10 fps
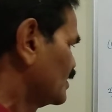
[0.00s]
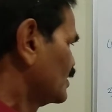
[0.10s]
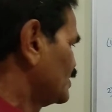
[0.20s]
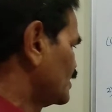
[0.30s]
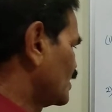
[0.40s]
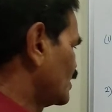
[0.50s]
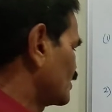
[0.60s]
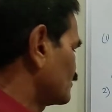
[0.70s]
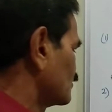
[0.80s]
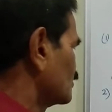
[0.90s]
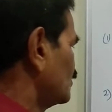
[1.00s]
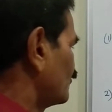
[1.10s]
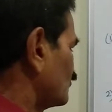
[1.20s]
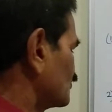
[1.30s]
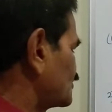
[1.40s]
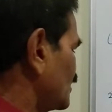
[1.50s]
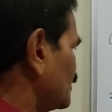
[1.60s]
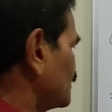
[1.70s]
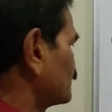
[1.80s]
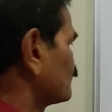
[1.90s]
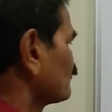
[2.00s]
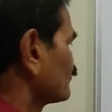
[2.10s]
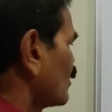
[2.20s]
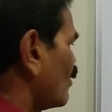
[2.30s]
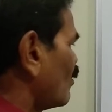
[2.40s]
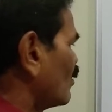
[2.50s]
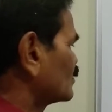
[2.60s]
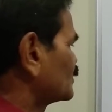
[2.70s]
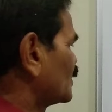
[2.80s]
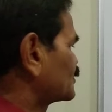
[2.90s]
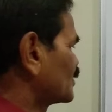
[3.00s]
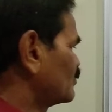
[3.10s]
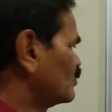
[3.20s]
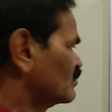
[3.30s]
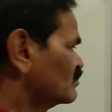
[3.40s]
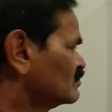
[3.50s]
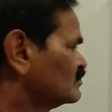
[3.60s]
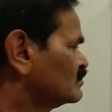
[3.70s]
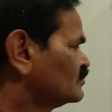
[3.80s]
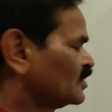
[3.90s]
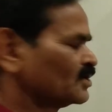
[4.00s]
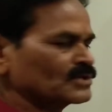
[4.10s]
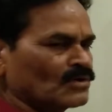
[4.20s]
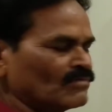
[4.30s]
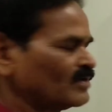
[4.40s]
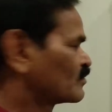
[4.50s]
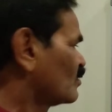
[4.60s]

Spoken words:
Here, if you say on the table, there is no verb.